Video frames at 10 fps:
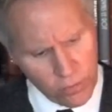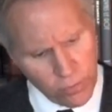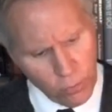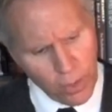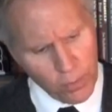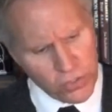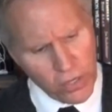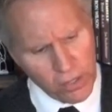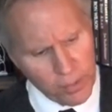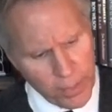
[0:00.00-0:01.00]
what we're
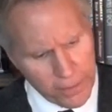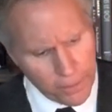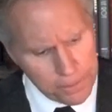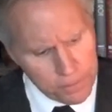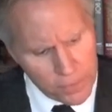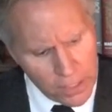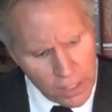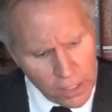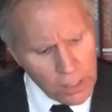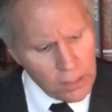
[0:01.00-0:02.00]
talking about here.
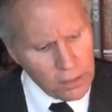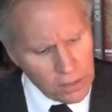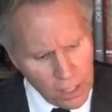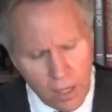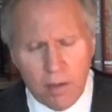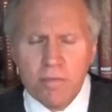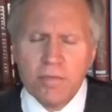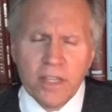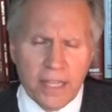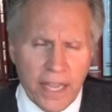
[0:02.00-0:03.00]

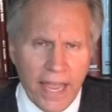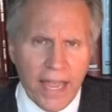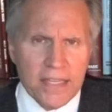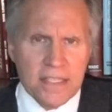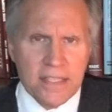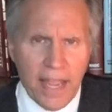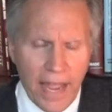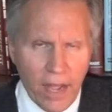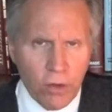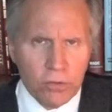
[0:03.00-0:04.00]
Love casts
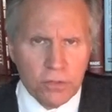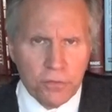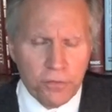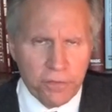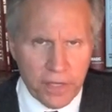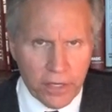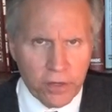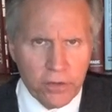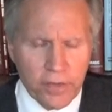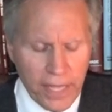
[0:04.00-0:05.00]
out
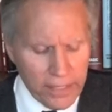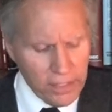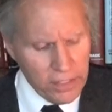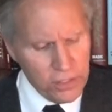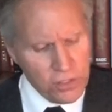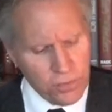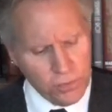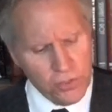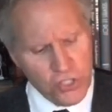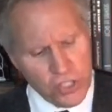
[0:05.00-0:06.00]
fear. That is
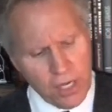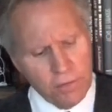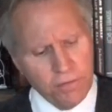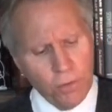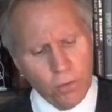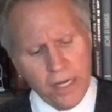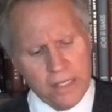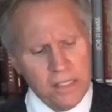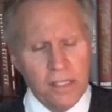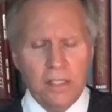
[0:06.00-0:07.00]
1 John
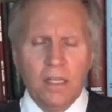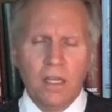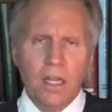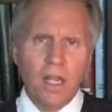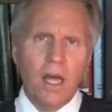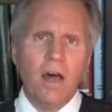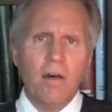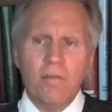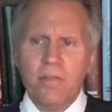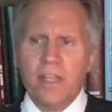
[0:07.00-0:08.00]
4:18.
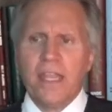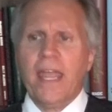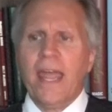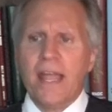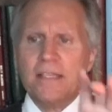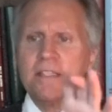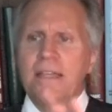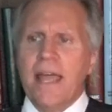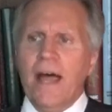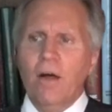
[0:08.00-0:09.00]
Love
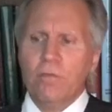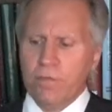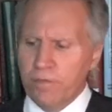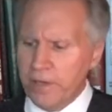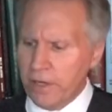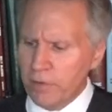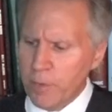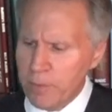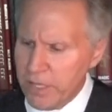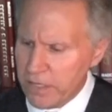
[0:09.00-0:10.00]
casts out fear.
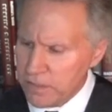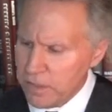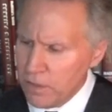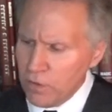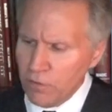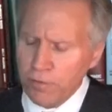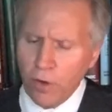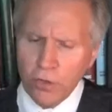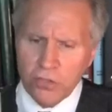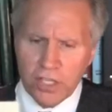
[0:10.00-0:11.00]
Remember this,
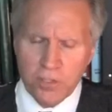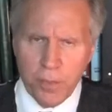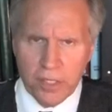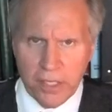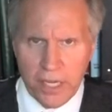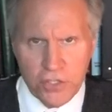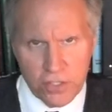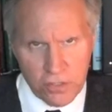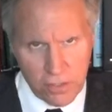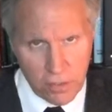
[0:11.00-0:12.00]
false
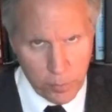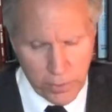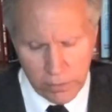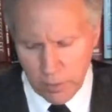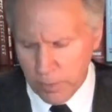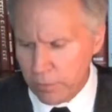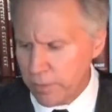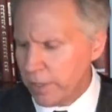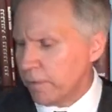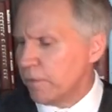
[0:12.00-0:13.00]
expectations that appear to be
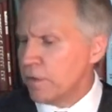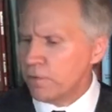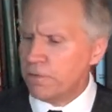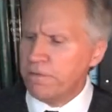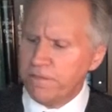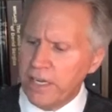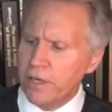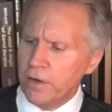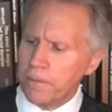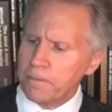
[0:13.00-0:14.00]
real.
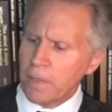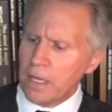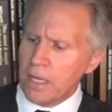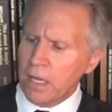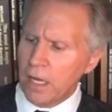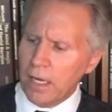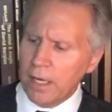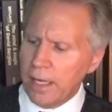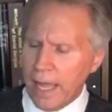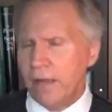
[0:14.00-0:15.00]
Fear.
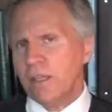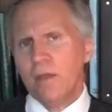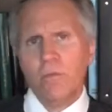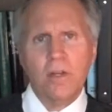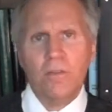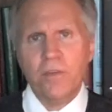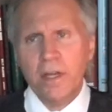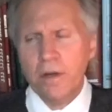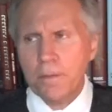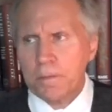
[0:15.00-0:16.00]
How do you get rid of
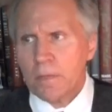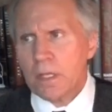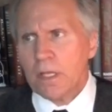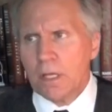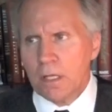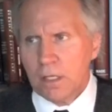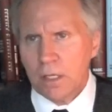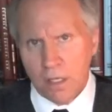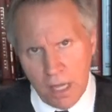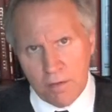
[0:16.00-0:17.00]
fear?
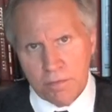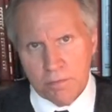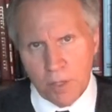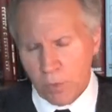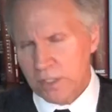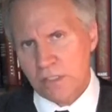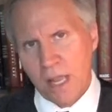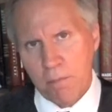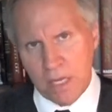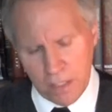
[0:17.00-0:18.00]
Love. Now what does
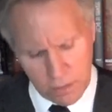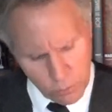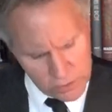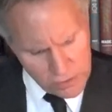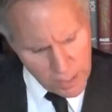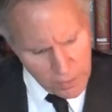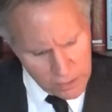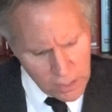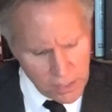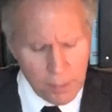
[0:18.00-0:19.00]
that mean? What does that
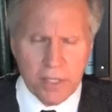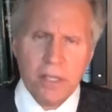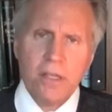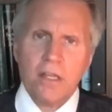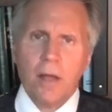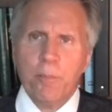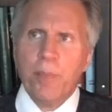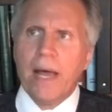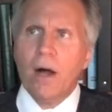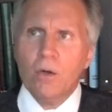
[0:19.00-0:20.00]
mean? Let me tell you
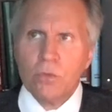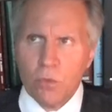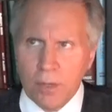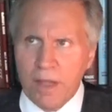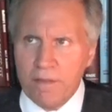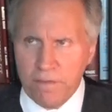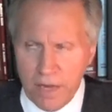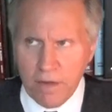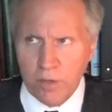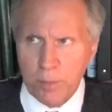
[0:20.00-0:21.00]
about one of my
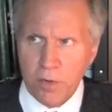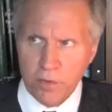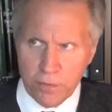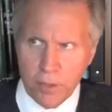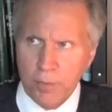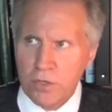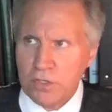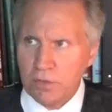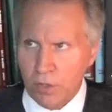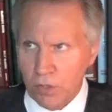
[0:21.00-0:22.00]
favorite
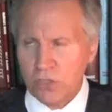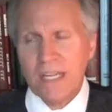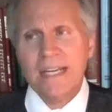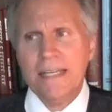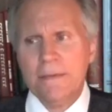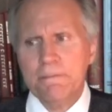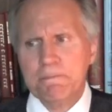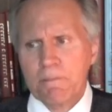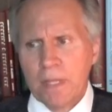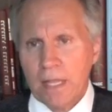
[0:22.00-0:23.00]
performers of all
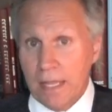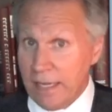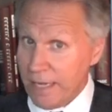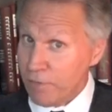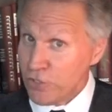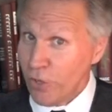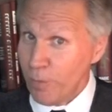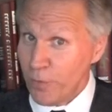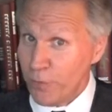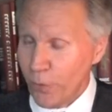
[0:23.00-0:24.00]
time. And I never saw
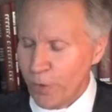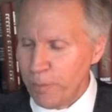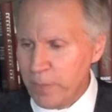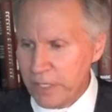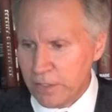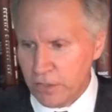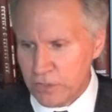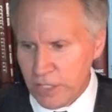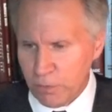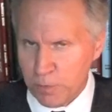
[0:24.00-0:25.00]
him perform
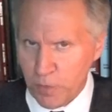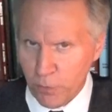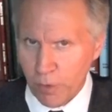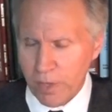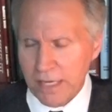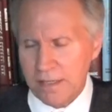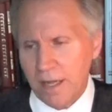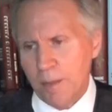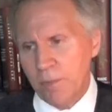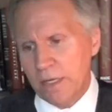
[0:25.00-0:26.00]
because he was before my
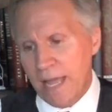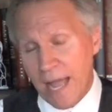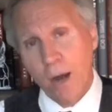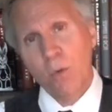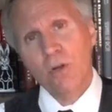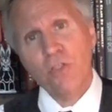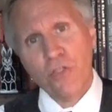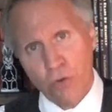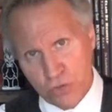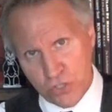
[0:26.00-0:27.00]
time, but Howard
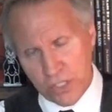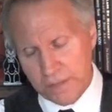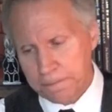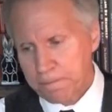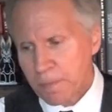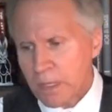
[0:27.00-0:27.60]
Thurston